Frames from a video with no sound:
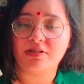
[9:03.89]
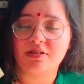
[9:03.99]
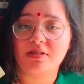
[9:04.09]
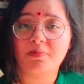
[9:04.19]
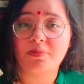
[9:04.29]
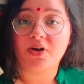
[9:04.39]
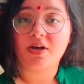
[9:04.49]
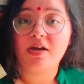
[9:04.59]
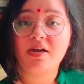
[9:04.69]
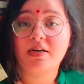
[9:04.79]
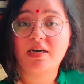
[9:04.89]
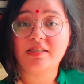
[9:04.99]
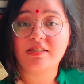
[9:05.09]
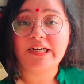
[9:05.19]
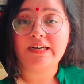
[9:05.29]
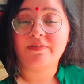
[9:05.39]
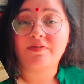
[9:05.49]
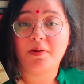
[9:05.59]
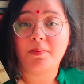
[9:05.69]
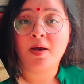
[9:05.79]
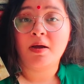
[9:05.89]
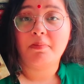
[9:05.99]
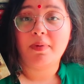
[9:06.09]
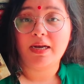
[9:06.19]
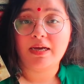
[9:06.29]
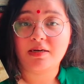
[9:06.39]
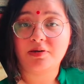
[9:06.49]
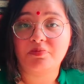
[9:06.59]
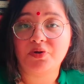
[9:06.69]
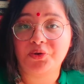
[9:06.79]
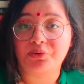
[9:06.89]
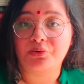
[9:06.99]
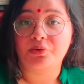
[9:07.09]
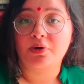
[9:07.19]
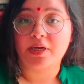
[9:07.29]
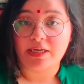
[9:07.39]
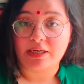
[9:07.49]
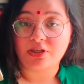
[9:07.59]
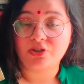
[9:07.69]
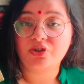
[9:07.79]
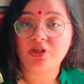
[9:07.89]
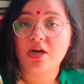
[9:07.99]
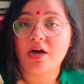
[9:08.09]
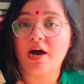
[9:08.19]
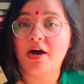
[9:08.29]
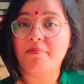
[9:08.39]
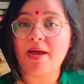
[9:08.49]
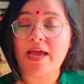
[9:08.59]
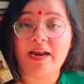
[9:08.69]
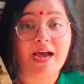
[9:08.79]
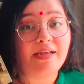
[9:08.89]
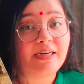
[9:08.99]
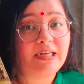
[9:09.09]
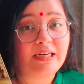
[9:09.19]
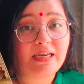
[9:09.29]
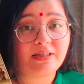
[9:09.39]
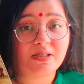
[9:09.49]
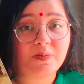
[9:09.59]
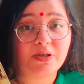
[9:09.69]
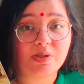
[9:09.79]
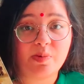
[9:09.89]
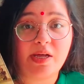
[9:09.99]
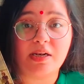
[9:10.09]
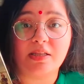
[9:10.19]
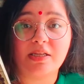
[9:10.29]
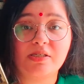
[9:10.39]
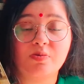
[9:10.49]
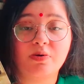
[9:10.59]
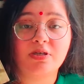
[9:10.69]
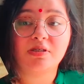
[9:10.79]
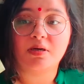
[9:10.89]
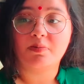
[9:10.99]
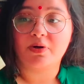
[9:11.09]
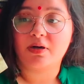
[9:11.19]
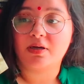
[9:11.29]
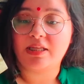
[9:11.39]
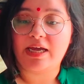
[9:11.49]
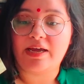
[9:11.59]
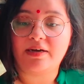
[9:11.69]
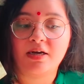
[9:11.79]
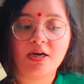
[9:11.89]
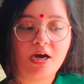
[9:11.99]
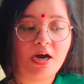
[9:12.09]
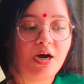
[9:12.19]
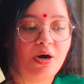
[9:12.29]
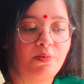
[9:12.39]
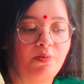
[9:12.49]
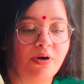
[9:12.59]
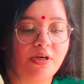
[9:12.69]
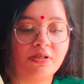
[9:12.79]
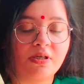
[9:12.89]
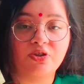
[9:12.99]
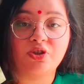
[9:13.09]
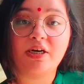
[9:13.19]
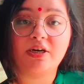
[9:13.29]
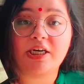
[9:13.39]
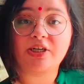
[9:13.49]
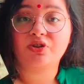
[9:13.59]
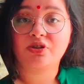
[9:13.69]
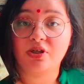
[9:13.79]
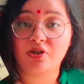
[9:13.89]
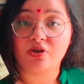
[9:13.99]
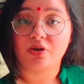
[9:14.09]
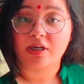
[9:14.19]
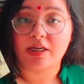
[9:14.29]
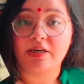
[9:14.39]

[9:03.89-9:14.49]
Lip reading: This is a book translated from Malayalam to English, and I really like this book as well. This was a book that was a generational story.